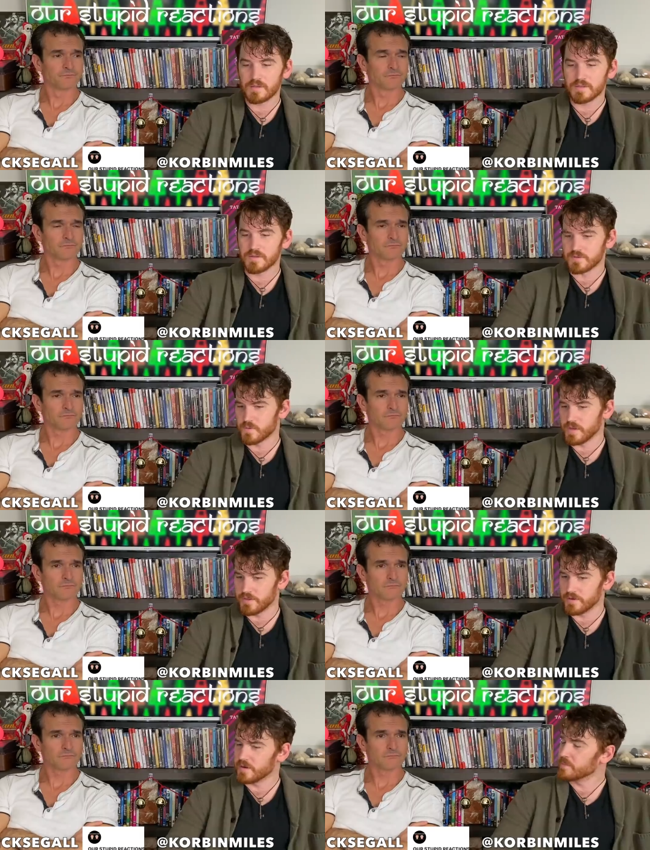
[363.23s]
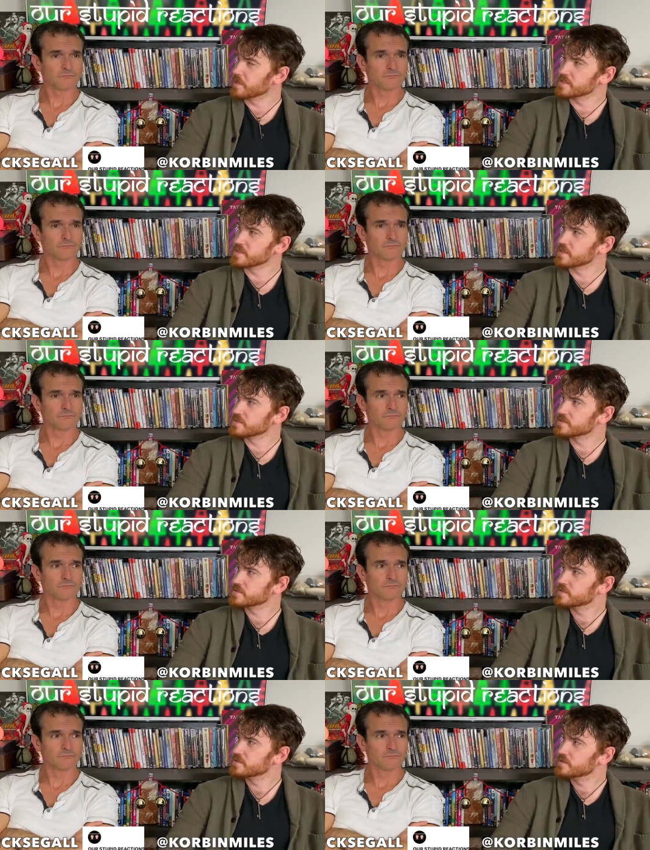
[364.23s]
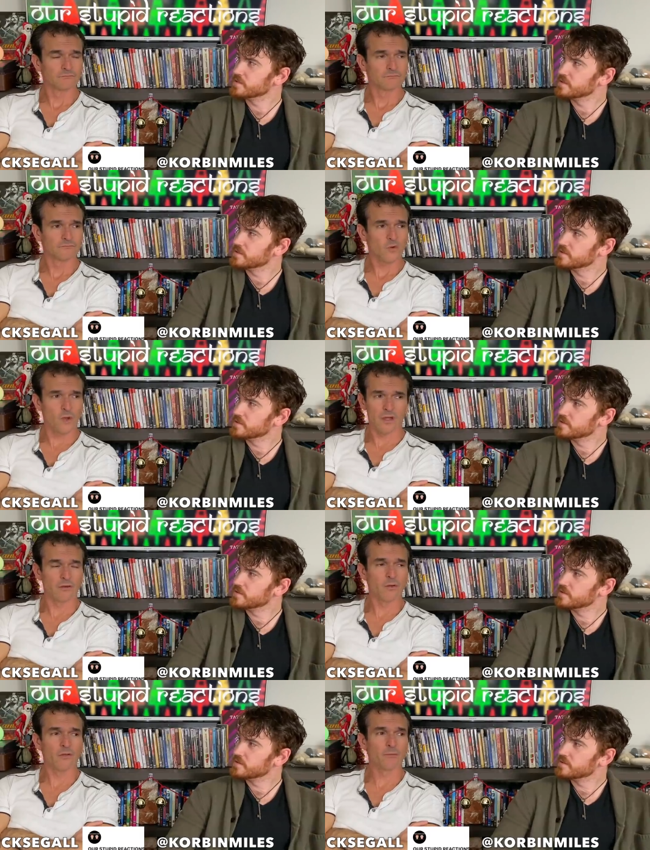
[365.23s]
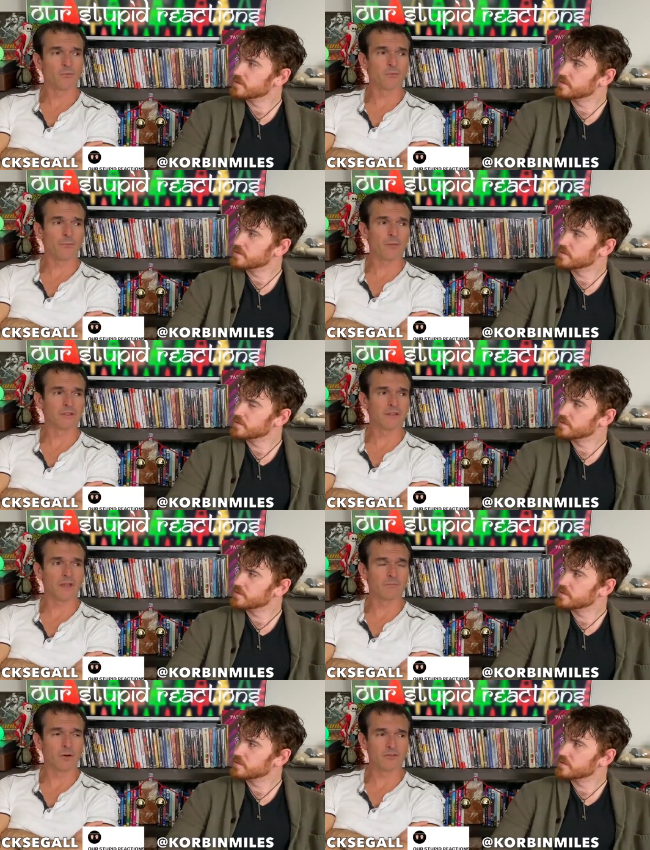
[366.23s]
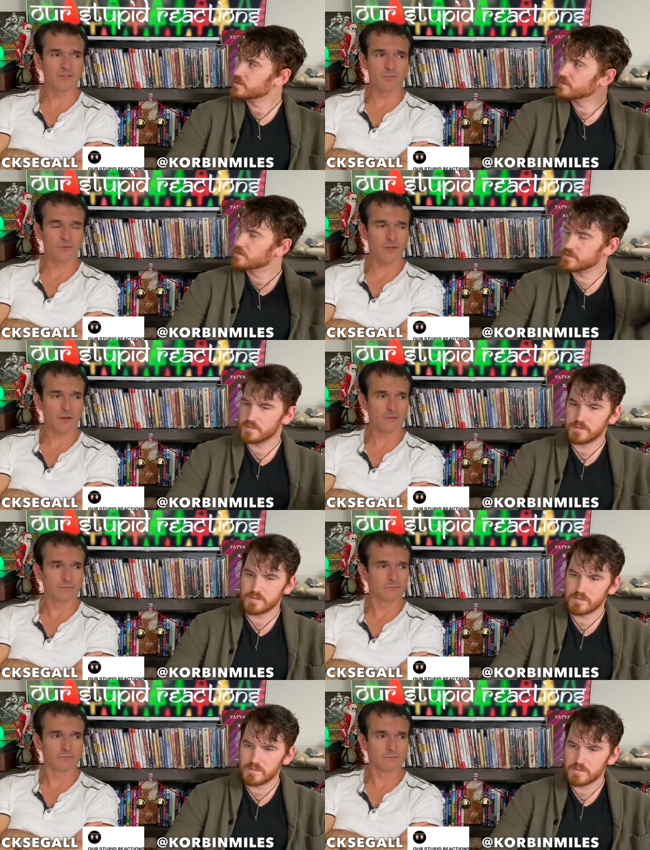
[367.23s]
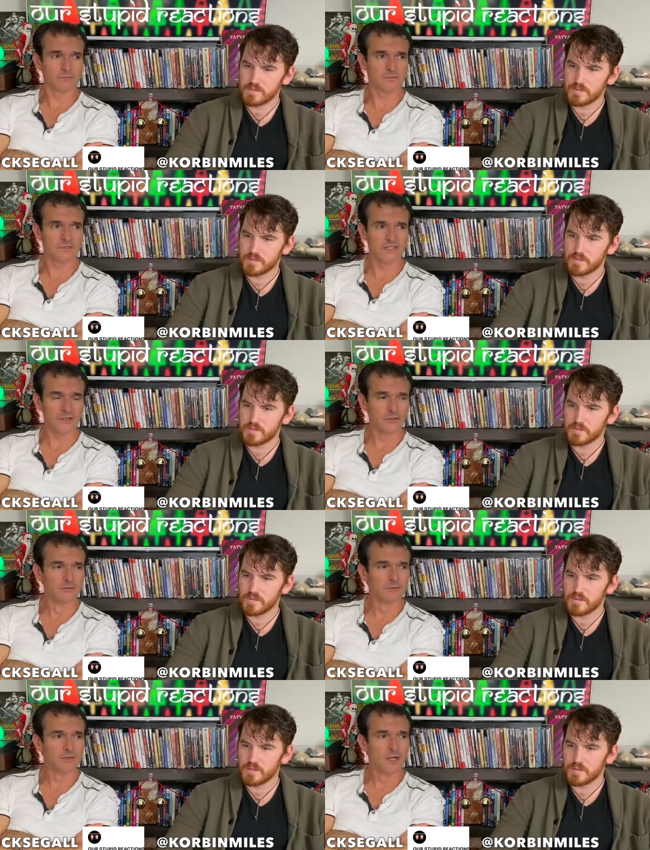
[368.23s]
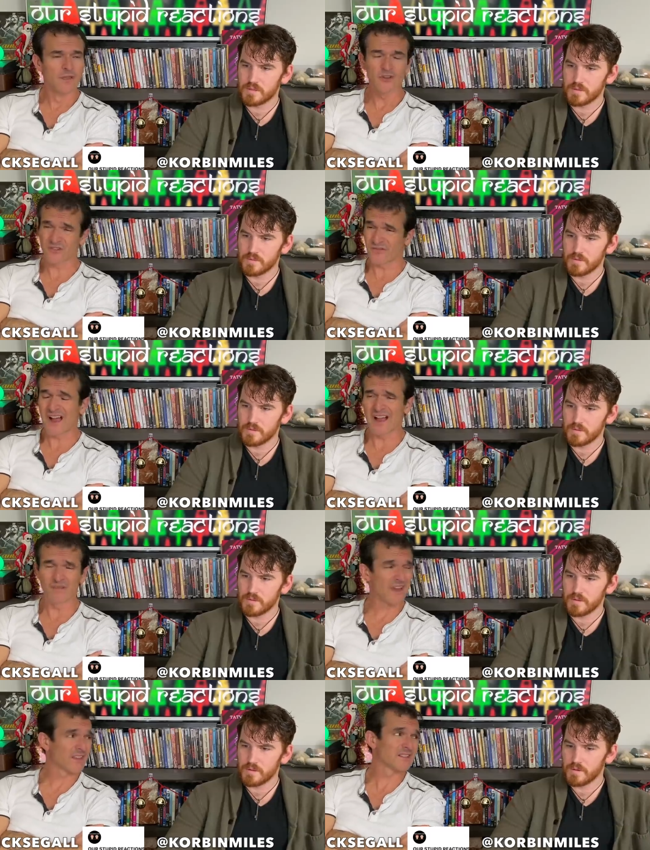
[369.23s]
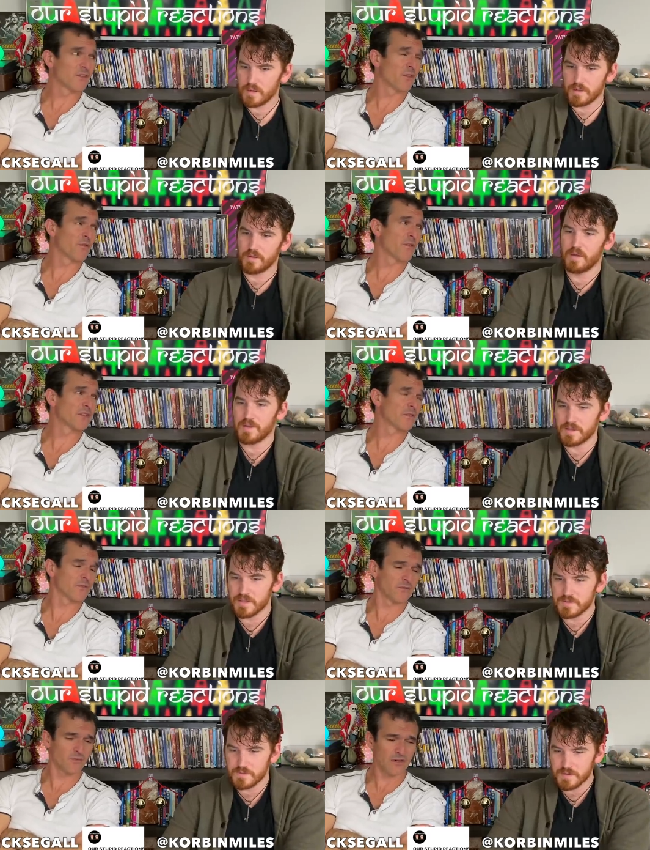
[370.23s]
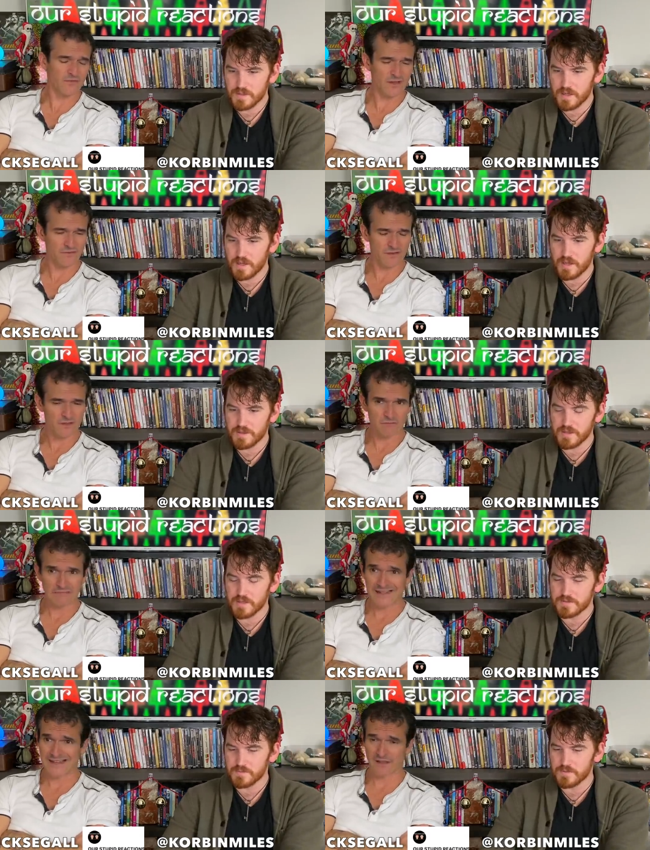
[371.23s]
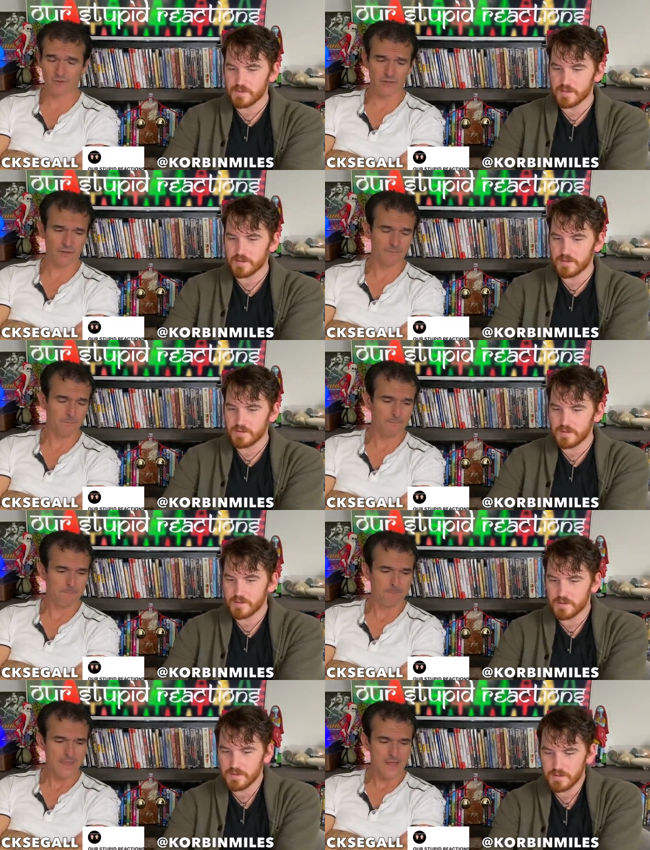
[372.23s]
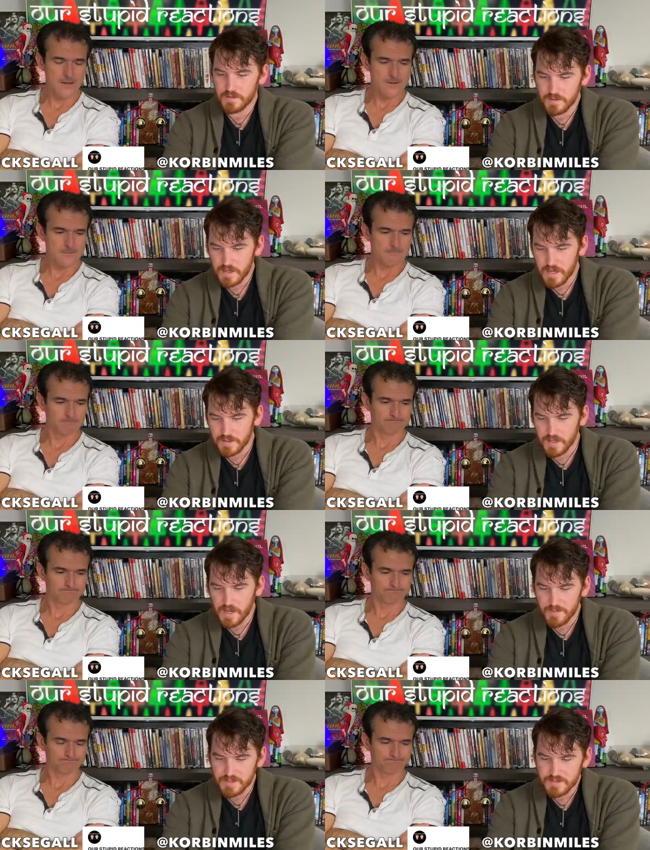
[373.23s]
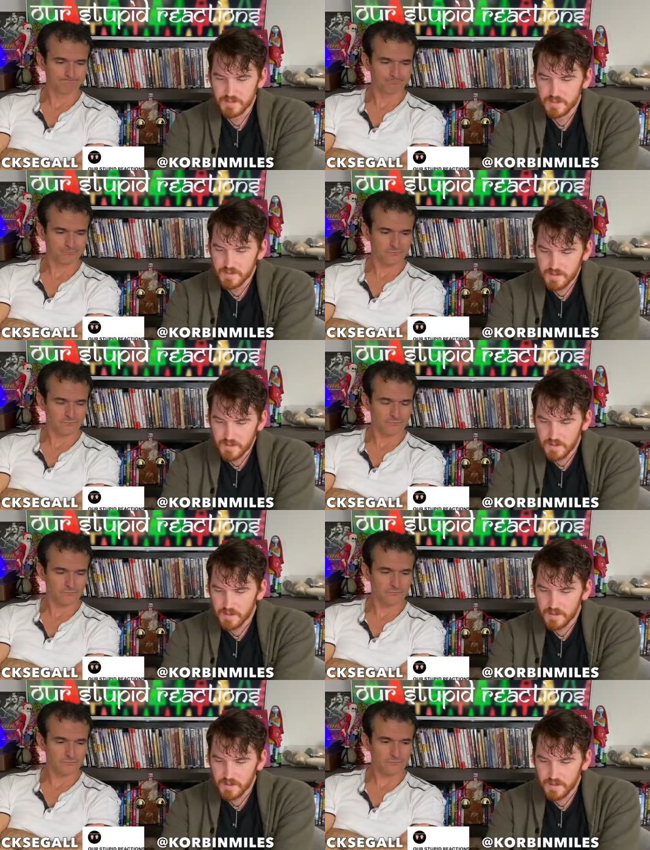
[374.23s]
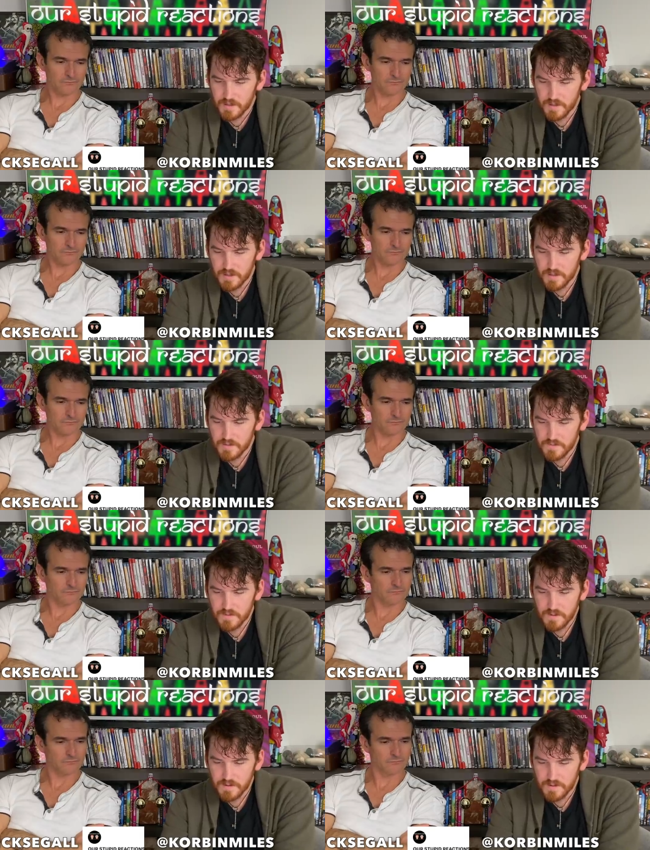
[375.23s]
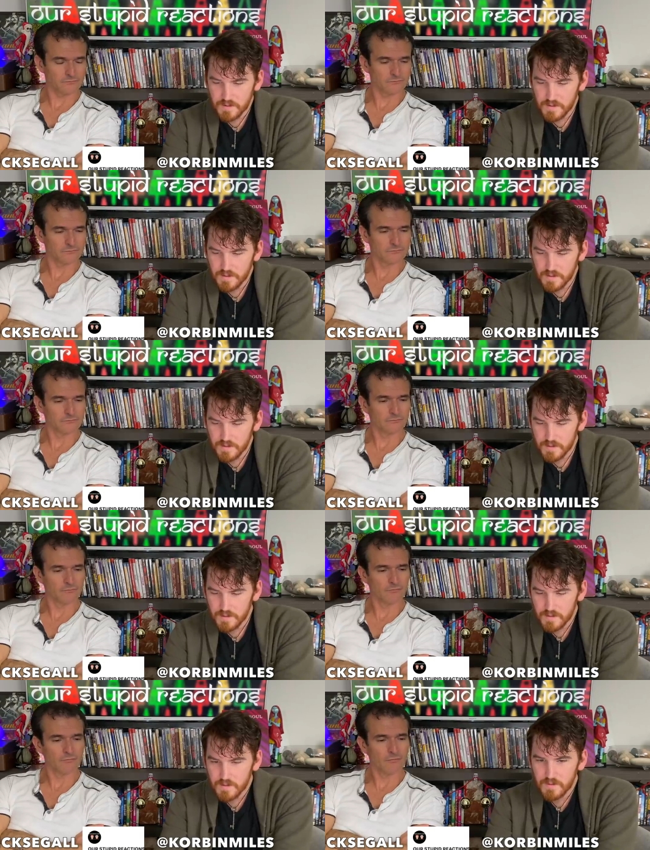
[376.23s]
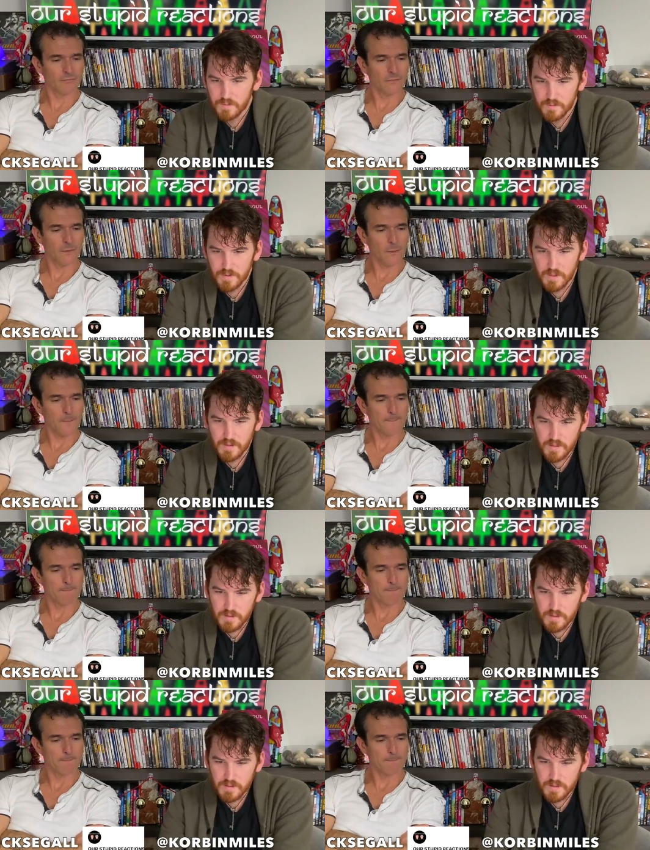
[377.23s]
Speaker 1: so the twenty-third, I'm guessing, is... Well, I don't know that Republic Day and Bose's birthday are together. There's a five. I think it's either the fifteenth or the twenty-fifth. What, I think that's... I have no idea. The, the guy in the comments uh, is Indian Republic